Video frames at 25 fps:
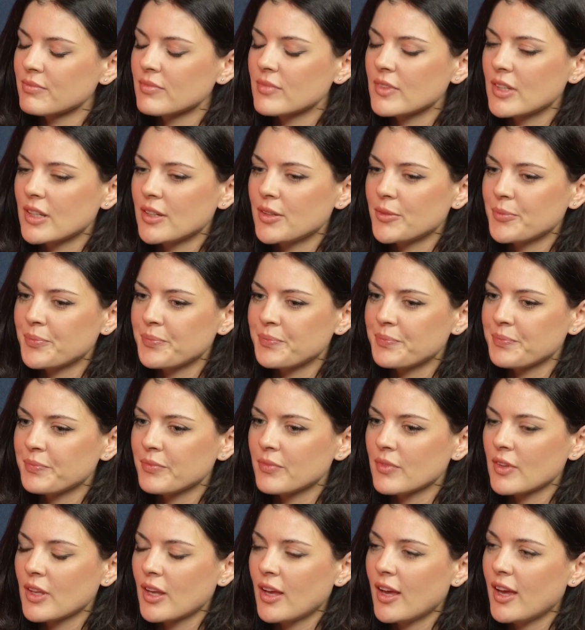Yeah.
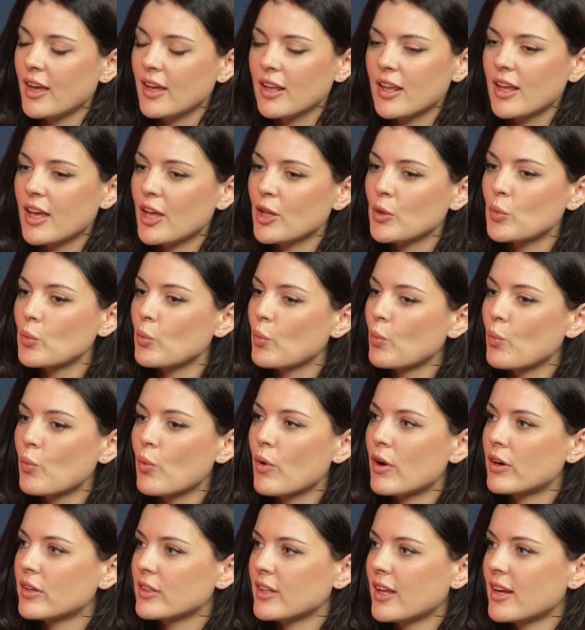And
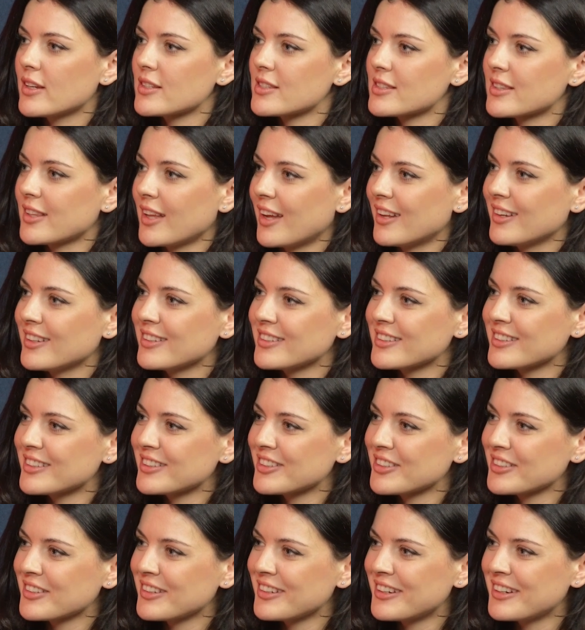where does
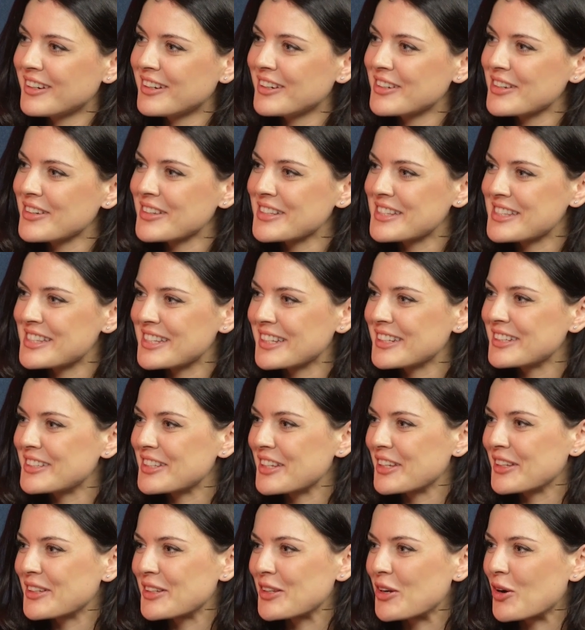talent
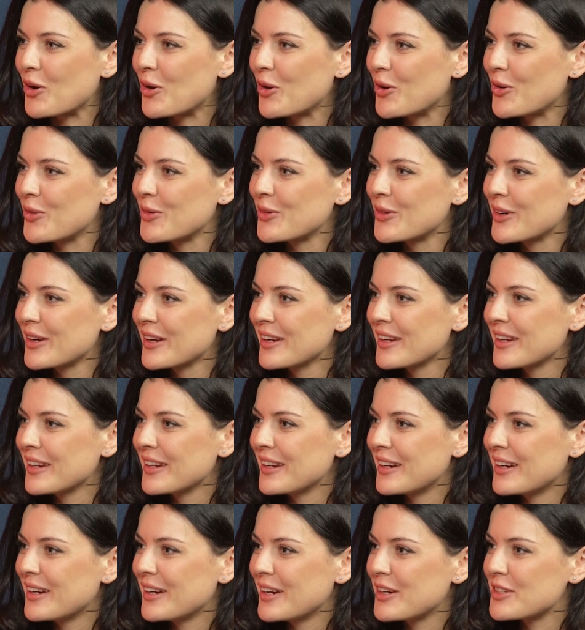sit in the whole
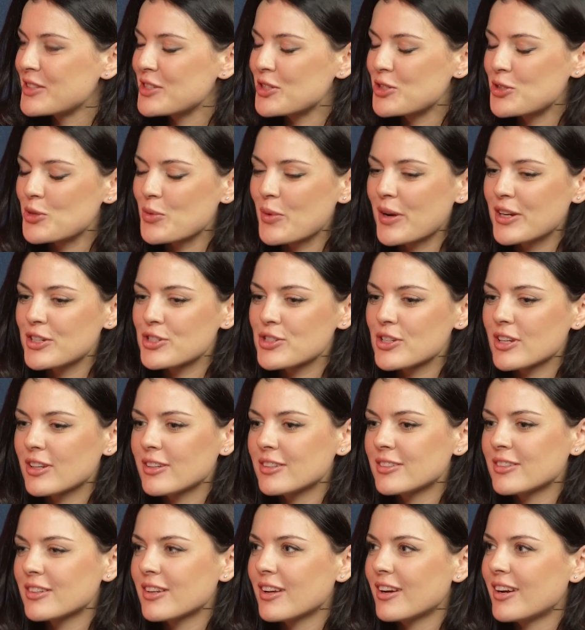
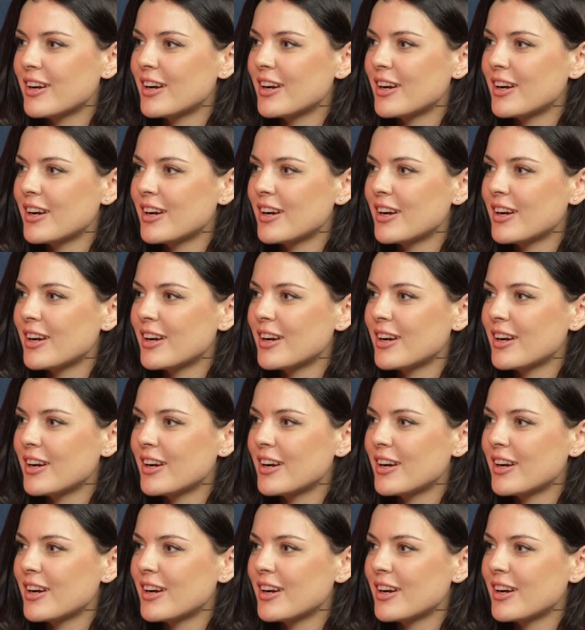situation?